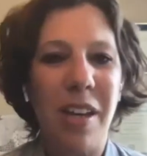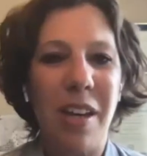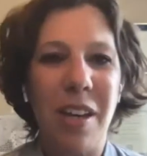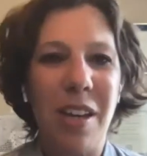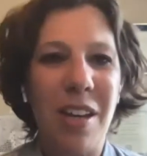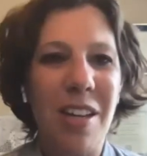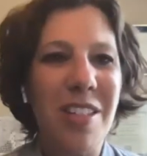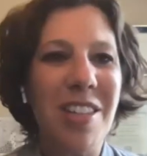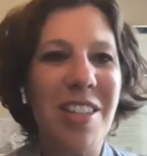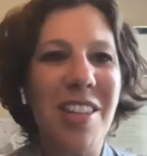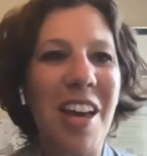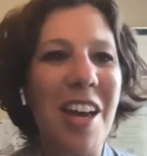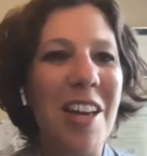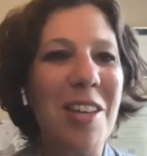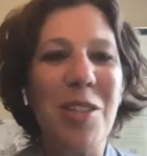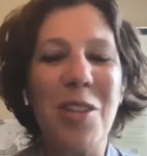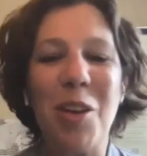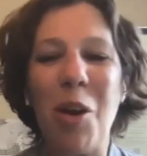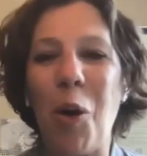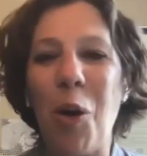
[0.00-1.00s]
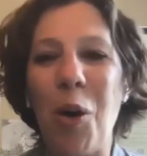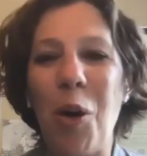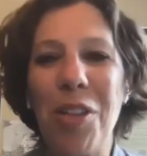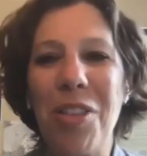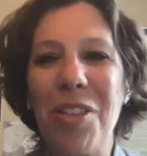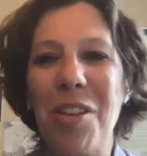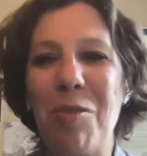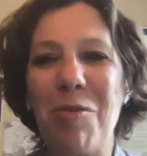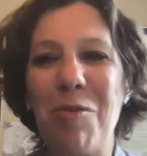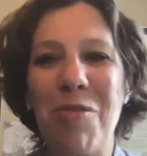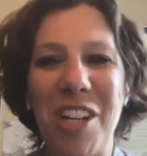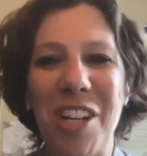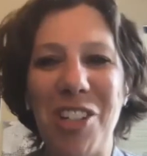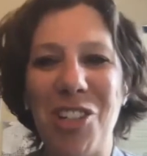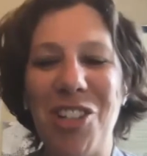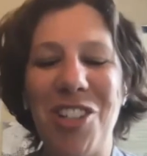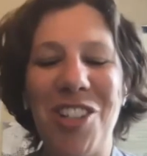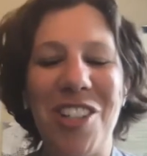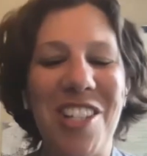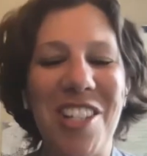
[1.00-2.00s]
is is all the
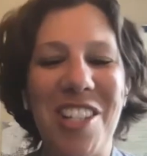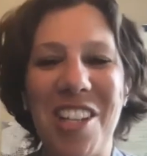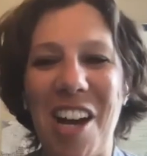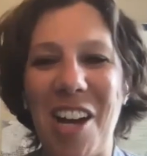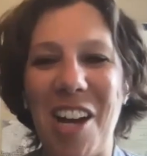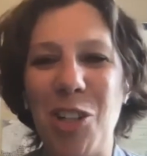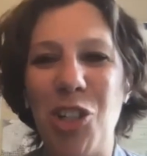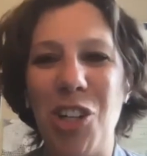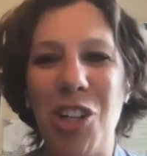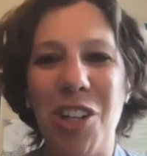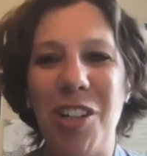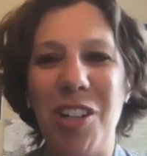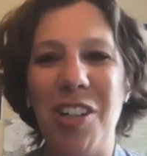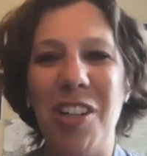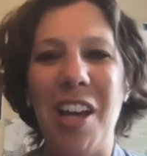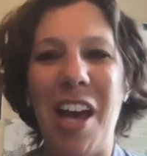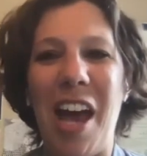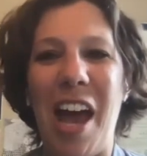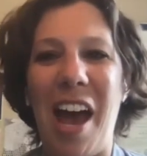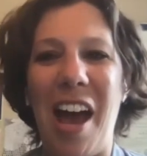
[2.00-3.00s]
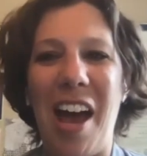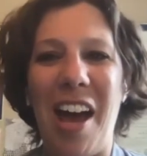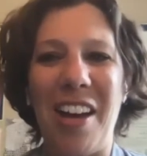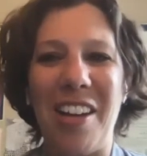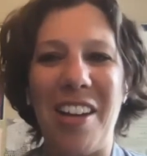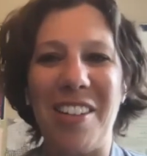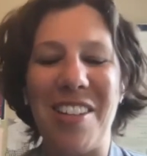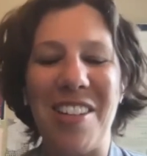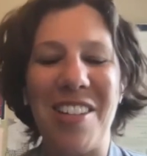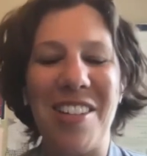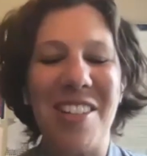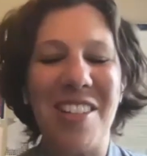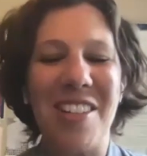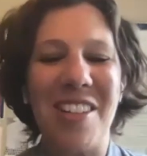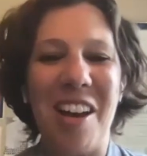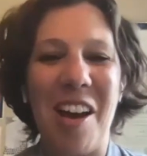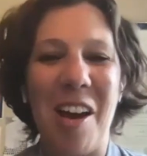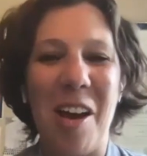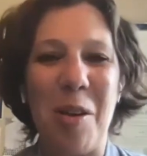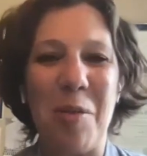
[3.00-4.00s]
rich discussion and
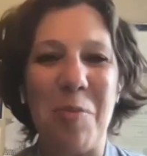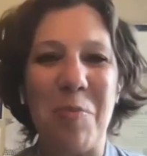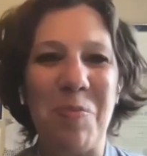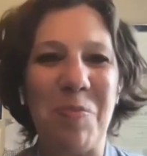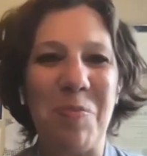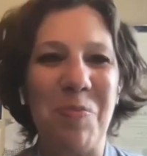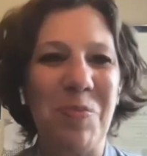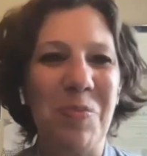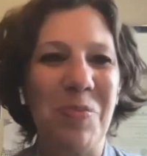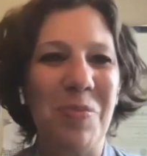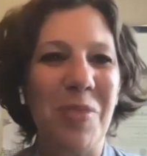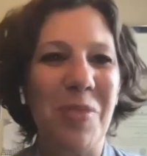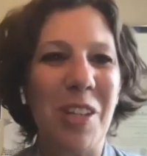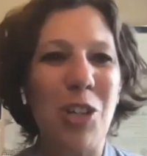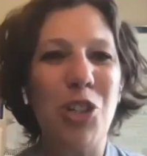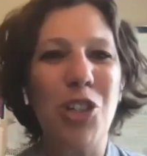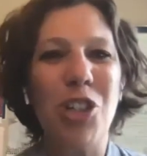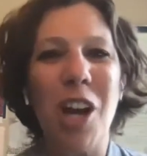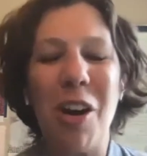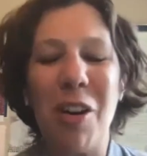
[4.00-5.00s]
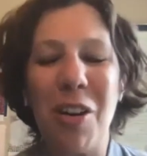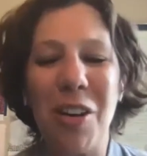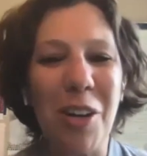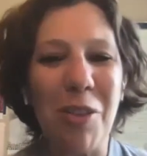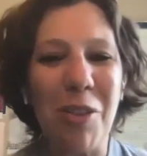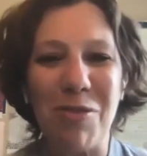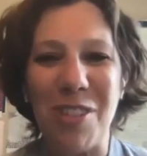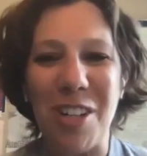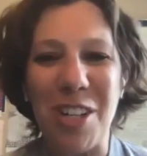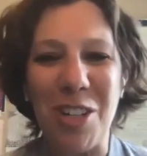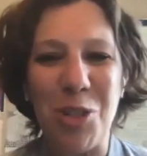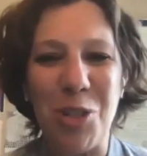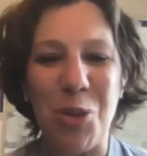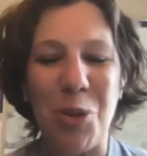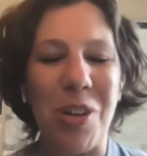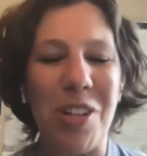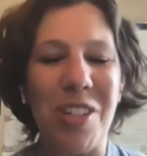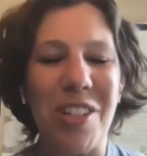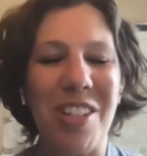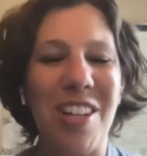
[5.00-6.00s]
um, sharing of
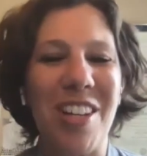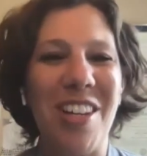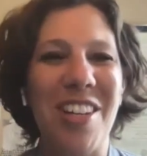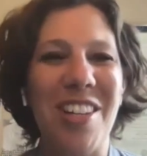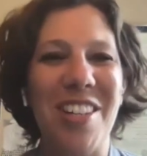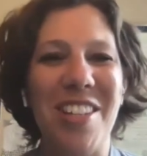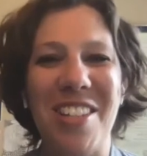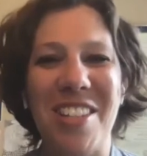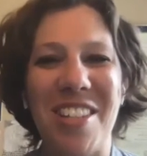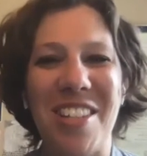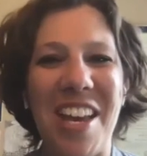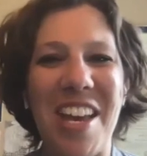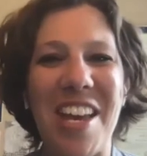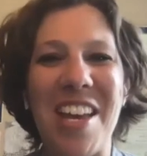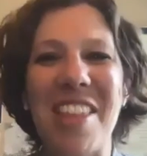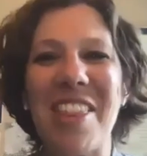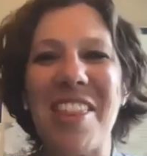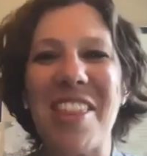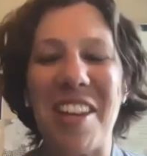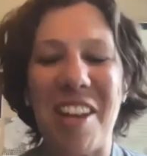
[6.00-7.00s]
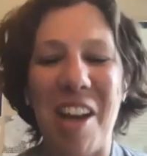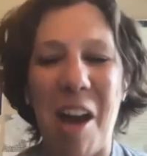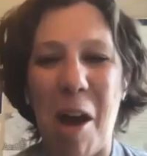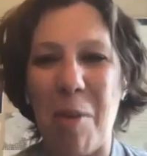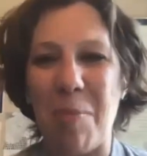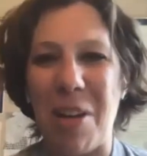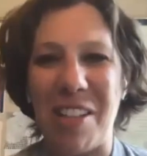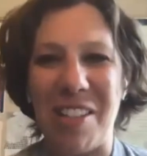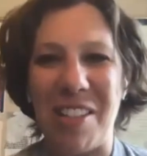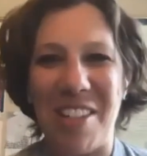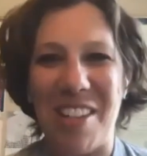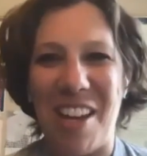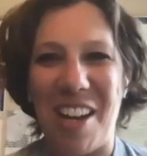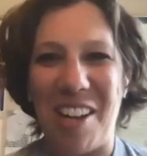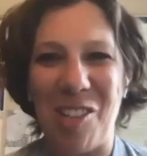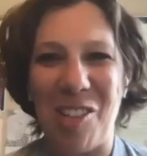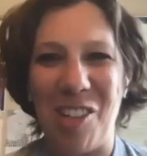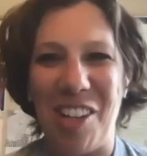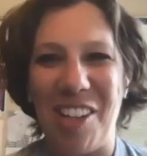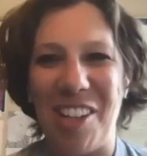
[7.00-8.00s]
resources in the comments
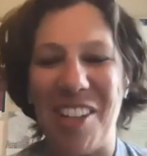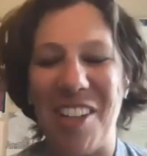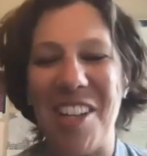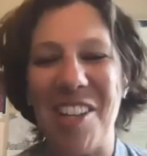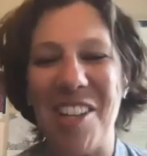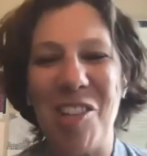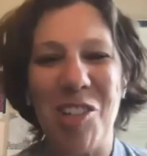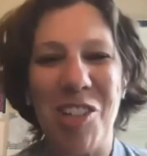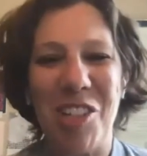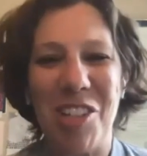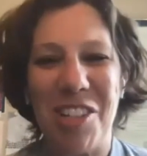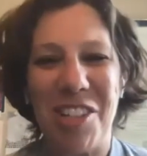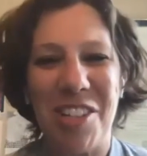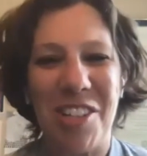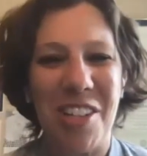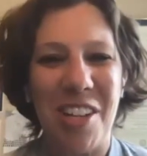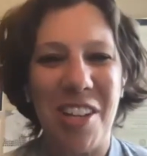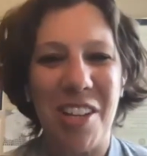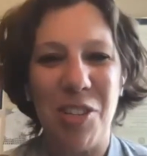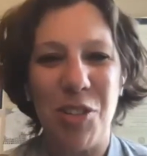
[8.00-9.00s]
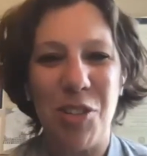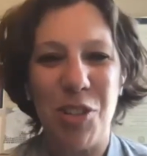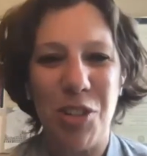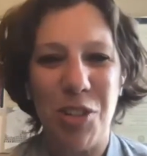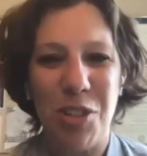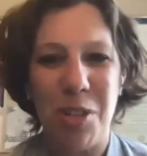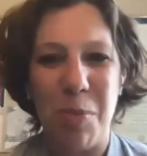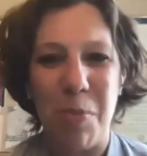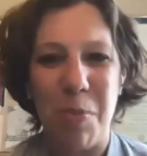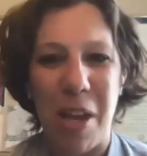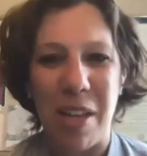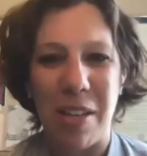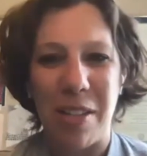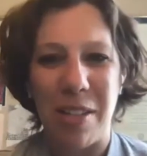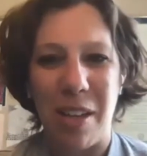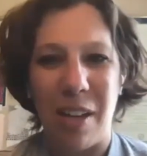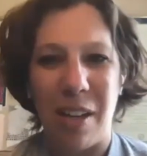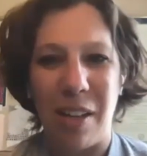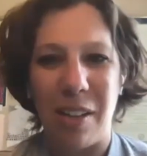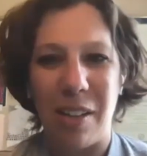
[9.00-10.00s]
section. It's just it's just
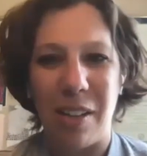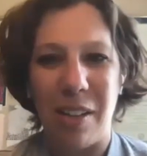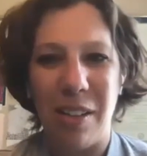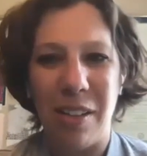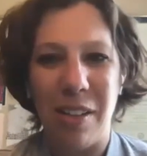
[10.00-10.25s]
amazing.